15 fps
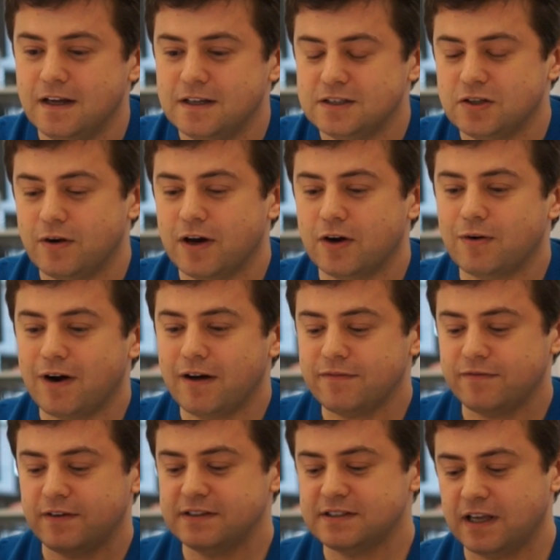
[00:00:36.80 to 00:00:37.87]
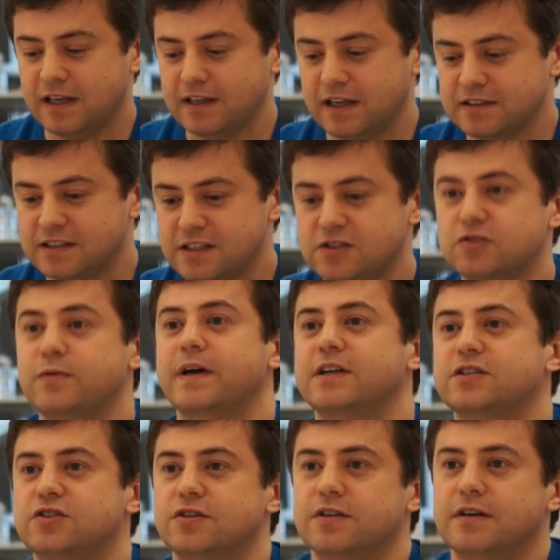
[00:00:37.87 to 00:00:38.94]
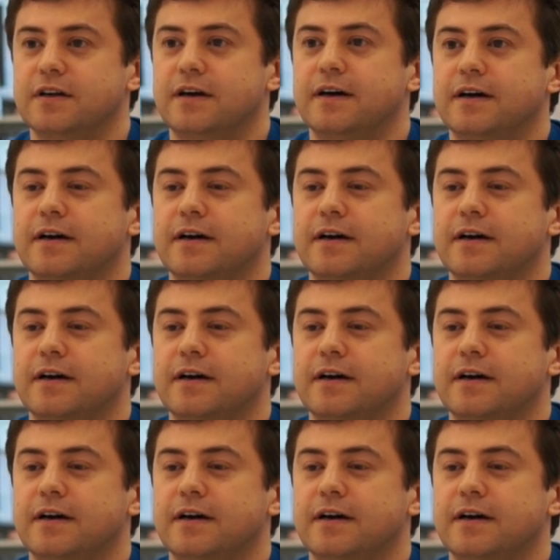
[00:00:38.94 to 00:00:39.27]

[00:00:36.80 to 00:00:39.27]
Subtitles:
So a graph is a structure.